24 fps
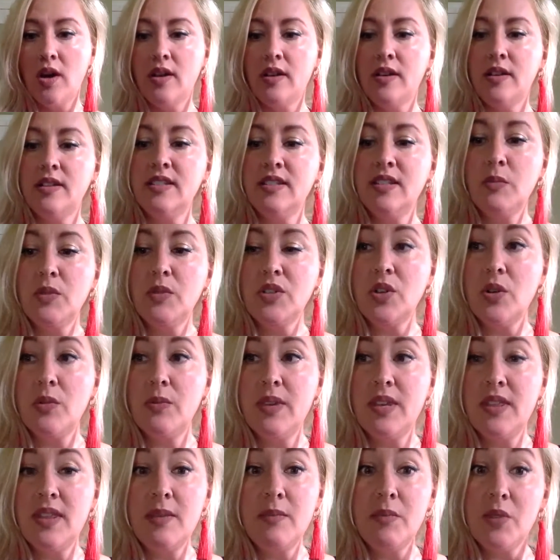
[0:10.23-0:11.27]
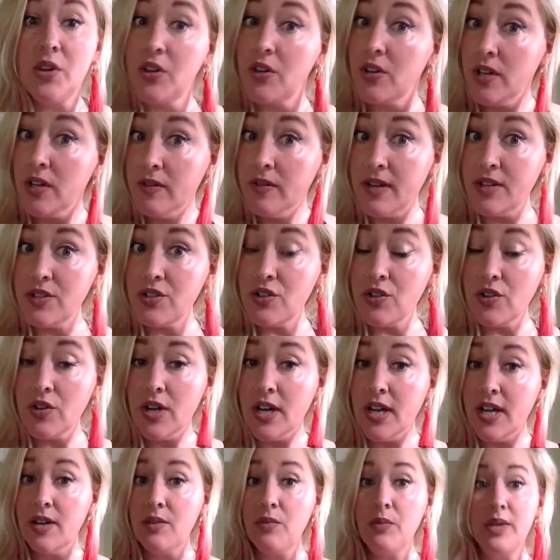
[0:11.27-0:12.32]
Someone told me that Mercury
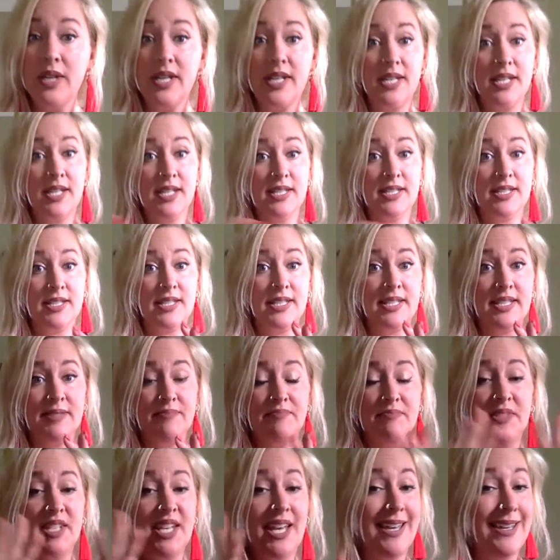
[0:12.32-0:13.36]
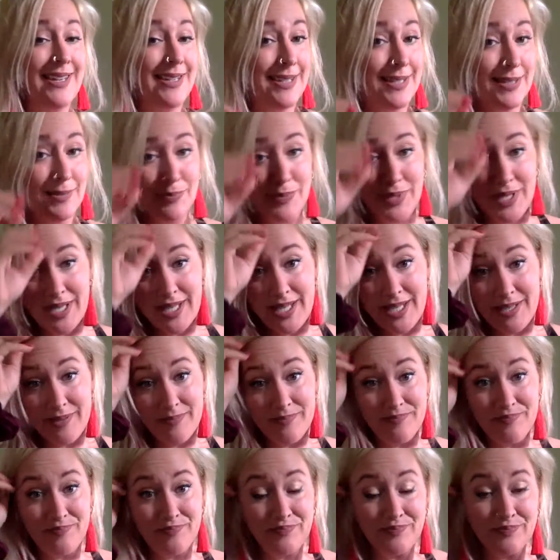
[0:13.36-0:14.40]
retrograde was done, but
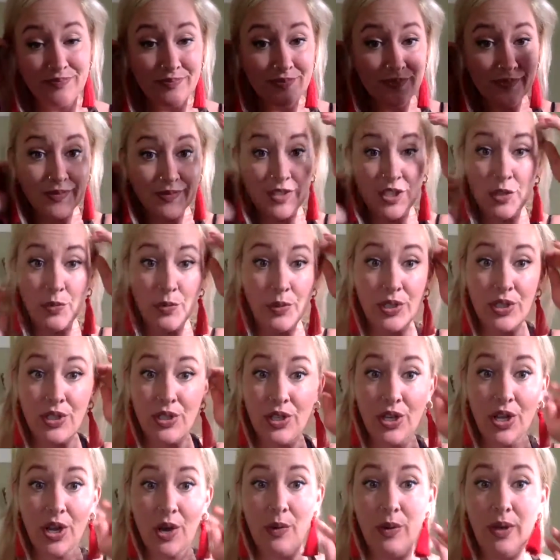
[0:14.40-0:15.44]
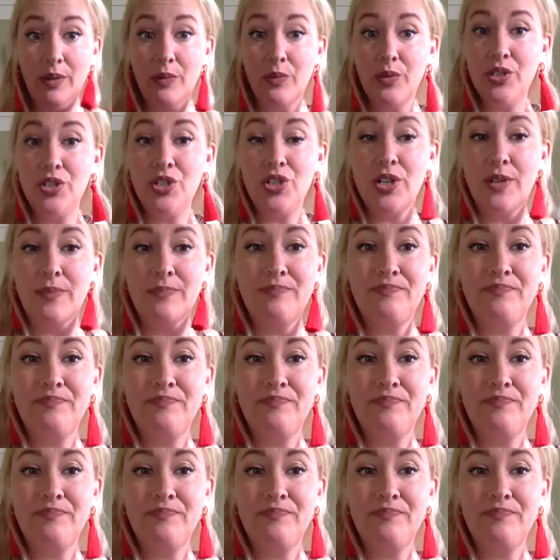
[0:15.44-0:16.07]
you wouldn't know it, would you?